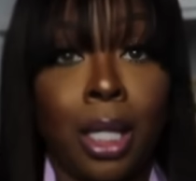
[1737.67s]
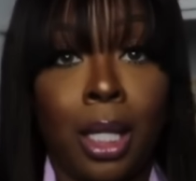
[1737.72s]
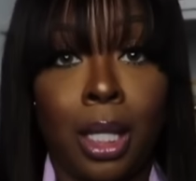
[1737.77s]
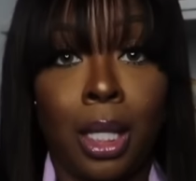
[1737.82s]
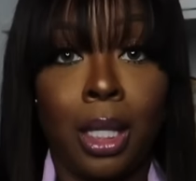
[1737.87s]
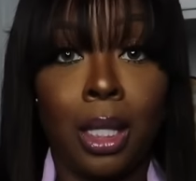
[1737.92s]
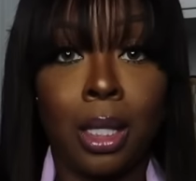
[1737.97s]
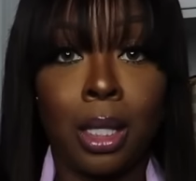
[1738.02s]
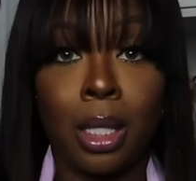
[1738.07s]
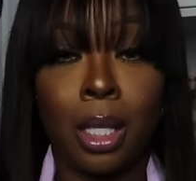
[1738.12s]

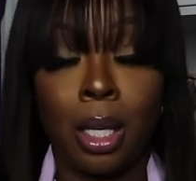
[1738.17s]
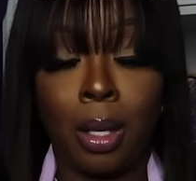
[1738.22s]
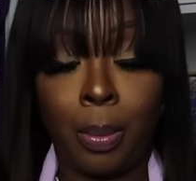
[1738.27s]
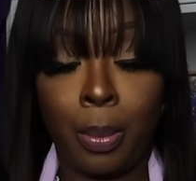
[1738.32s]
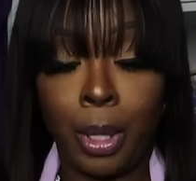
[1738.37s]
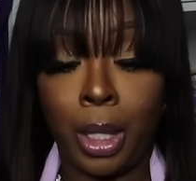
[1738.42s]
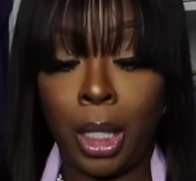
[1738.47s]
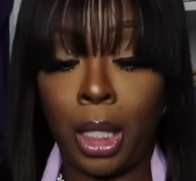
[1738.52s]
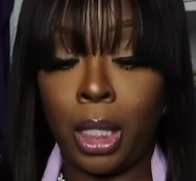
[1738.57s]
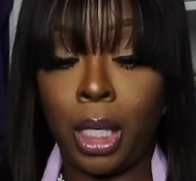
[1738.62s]
this,
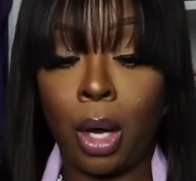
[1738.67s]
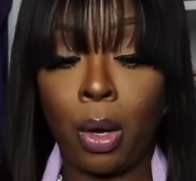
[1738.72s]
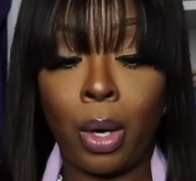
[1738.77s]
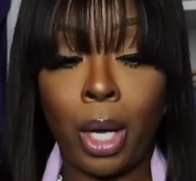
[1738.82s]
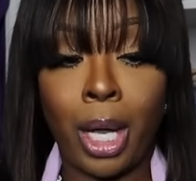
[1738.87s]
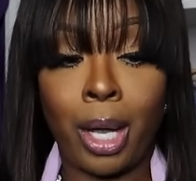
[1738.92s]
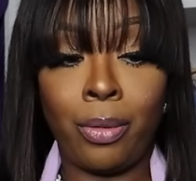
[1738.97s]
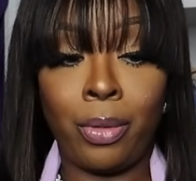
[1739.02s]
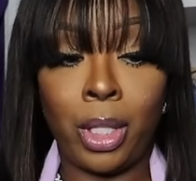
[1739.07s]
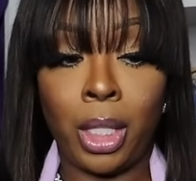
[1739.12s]
but it don't
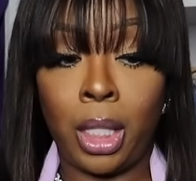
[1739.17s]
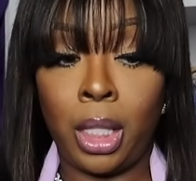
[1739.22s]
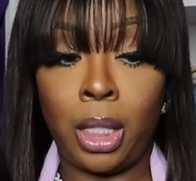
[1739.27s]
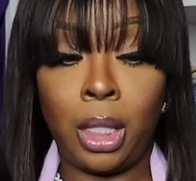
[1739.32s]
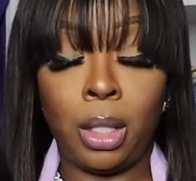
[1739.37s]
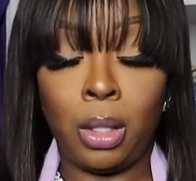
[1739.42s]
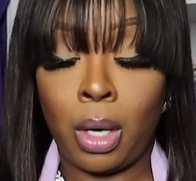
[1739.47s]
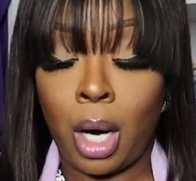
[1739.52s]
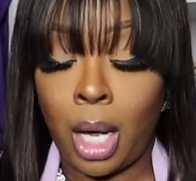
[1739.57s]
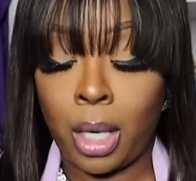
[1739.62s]
have it in
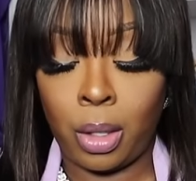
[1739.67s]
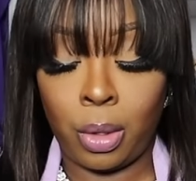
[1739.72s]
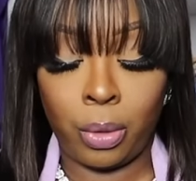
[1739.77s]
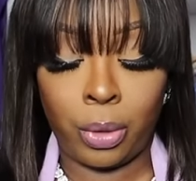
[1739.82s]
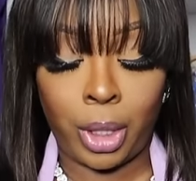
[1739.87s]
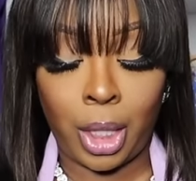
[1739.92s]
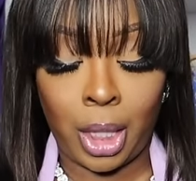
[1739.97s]
here, I don't